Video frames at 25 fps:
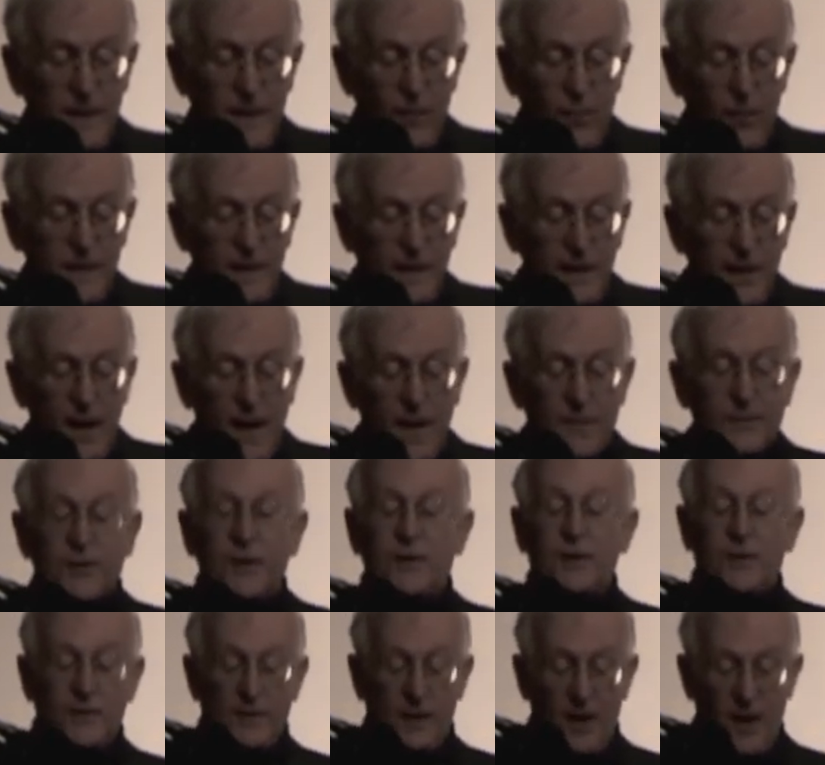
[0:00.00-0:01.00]
When the
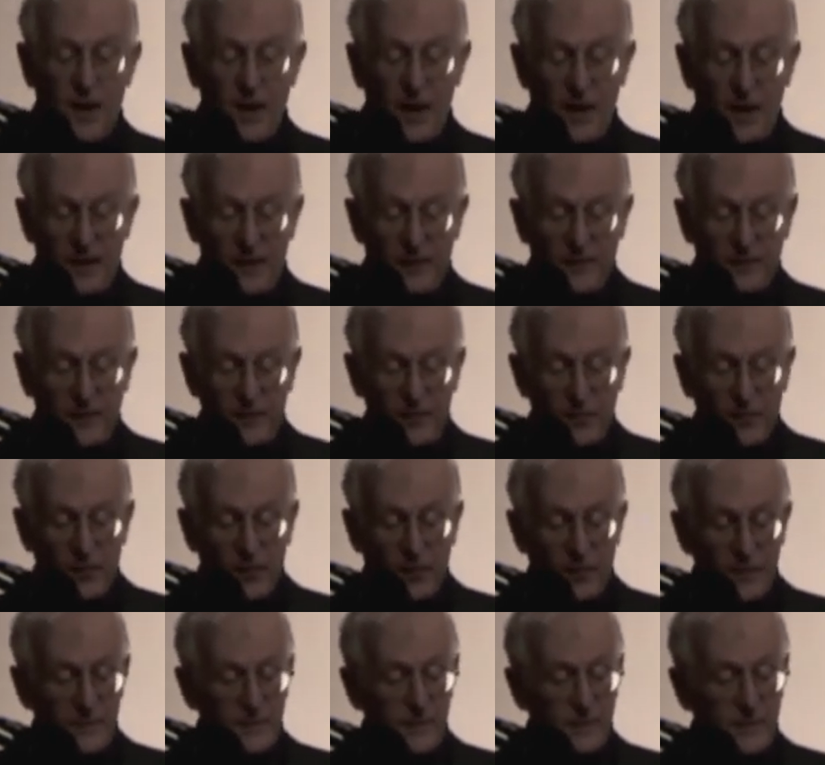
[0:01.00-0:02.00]
options are, as they
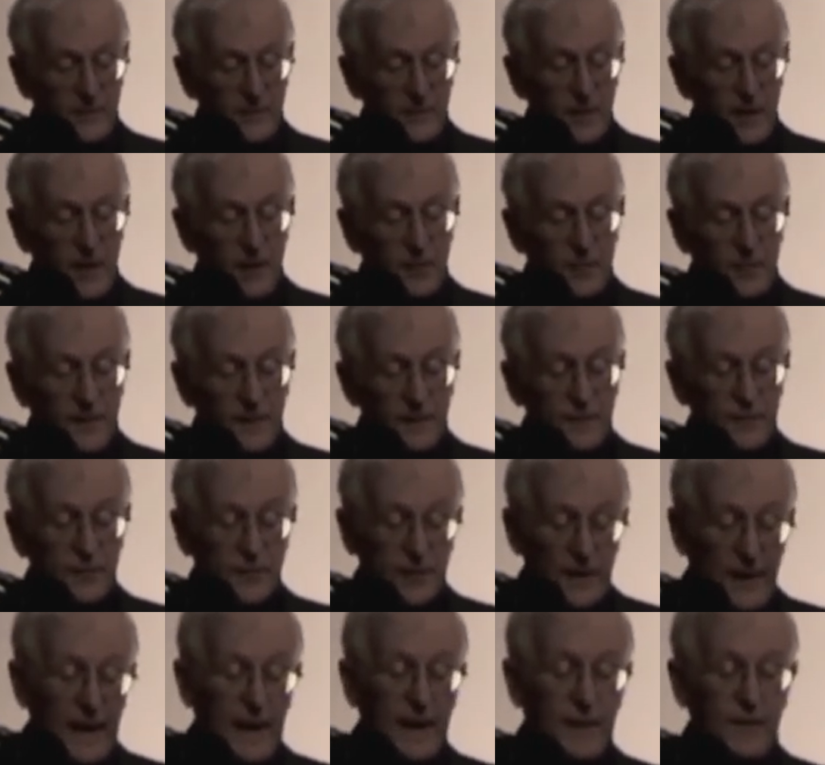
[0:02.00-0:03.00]
were until Darwin,
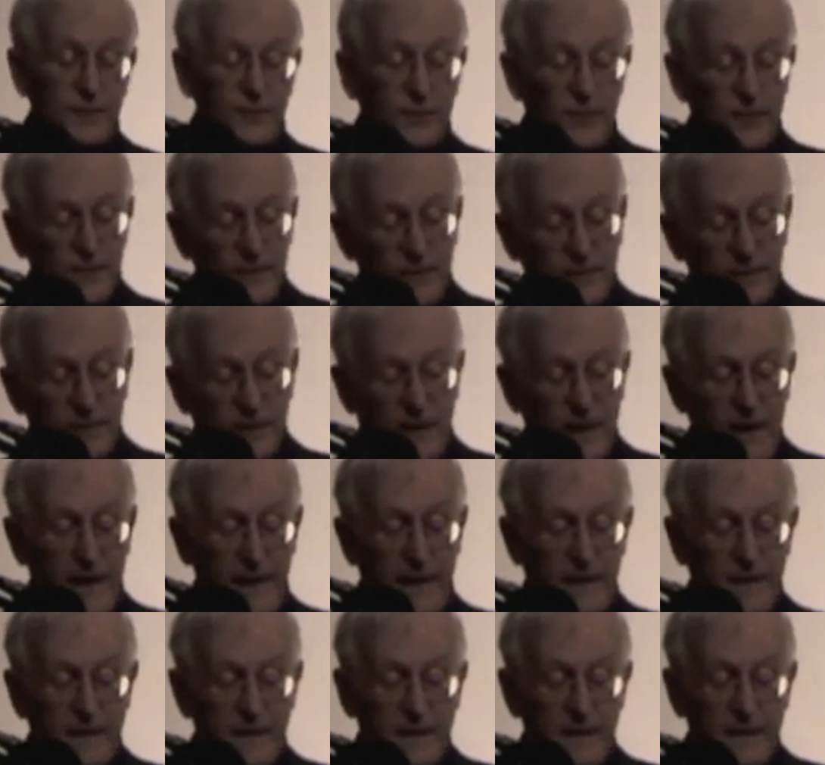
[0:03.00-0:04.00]
chance or
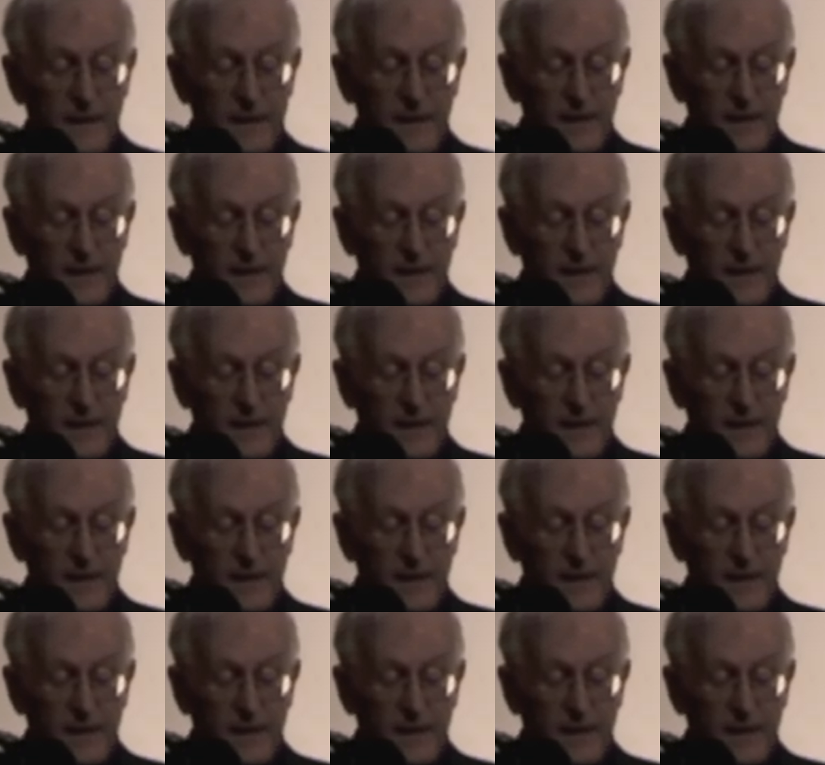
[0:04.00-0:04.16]
design,